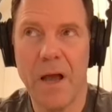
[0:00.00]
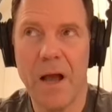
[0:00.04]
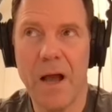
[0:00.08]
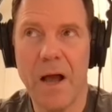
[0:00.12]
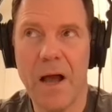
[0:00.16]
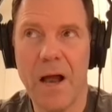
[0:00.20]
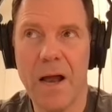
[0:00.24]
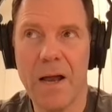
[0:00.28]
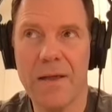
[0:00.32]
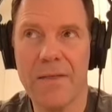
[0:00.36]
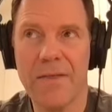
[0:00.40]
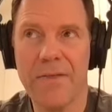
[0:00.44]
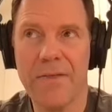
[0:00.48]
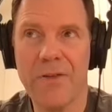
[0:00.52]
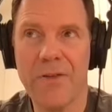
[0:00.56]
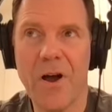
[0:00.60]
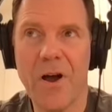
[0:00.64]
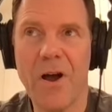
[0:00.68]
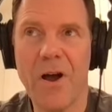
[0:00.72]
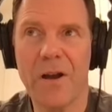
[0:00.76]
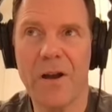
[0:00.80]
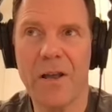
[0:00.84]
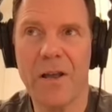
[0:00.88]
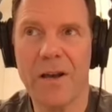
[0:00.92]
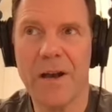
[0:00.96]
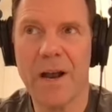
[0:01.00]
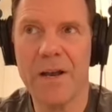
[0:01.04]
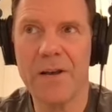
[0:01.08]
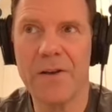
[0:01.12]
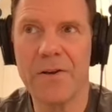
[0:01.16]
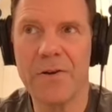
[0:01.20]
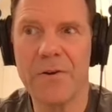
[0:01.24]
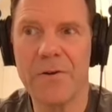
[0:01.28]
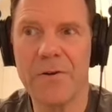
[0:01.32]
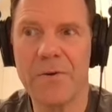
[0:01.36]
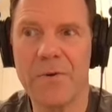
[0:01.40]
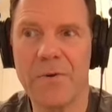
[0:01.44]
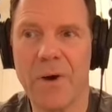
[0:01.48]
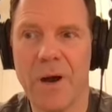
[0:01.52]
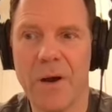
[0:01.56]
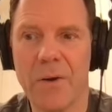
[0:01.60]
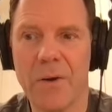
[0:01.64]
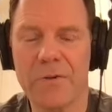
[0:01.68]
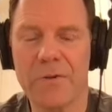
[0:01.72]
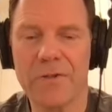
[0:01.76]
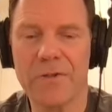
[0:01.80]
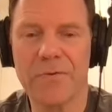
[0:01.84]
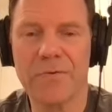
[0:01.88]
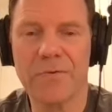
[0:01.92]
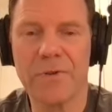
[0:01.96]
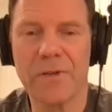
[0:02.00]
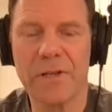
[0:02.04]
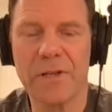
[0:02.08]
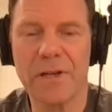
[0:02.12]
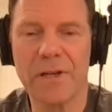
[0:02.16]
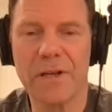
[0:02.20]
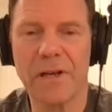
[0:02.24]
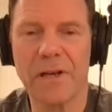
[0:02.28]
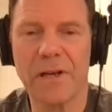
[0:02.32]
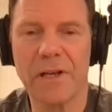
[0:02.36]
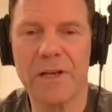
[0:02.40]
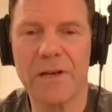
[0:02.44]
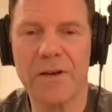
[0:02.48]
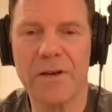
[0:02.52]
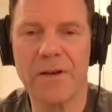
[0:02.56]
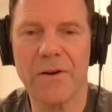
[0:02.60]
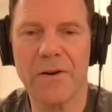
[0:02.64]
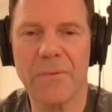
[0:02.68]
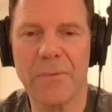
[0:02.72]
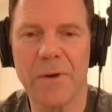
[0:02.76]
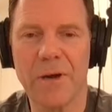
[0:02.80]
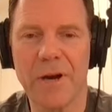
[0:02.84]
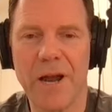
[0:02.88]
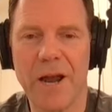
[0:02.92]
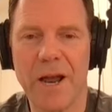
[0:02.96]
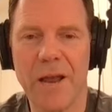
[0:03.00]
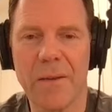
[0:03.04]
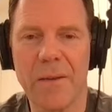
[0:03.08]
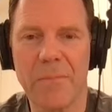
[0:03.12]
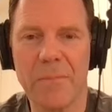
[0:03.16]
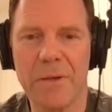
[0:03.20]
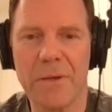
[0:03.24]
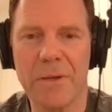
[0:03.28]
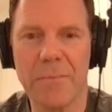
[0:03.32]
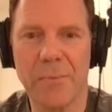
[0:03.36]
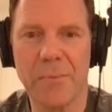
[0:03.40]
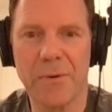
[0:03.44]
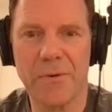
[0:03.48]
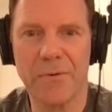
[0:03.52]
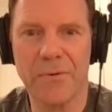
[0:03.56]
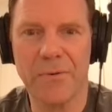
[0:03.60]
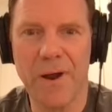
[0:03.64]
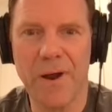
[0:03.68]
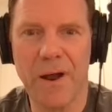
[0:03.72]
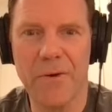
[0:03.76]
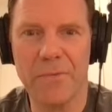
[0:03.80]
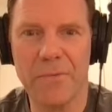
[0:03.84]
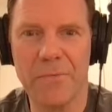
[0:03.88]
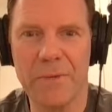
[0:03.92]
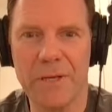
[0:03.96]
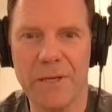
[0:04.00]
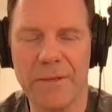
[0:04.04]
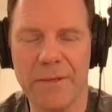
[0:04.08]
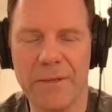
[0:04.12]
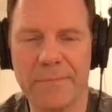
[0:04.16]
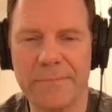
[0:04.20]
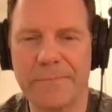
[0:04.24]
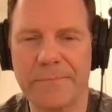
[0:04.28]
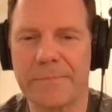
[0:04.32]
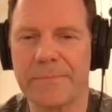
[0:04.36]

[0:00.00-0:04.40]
I thought and I knew I was really clear, but I had people around me